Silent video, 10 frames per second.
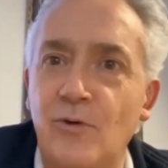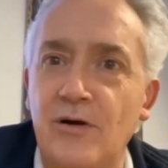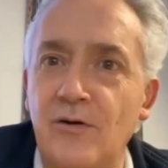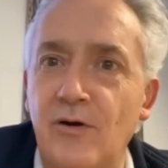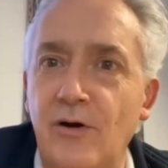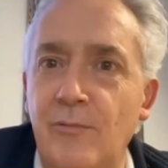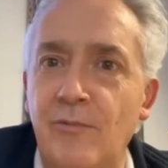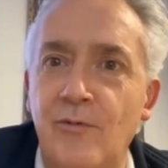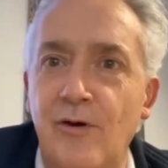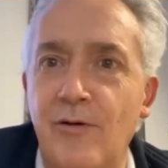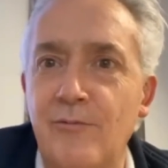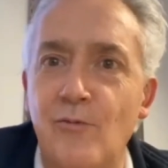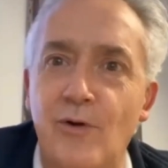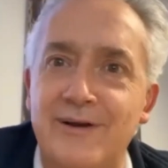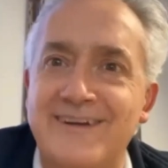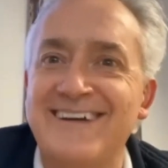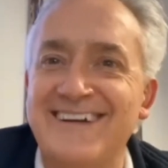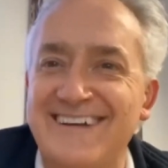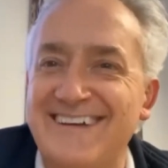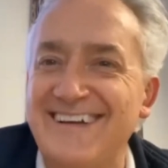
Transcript: home work.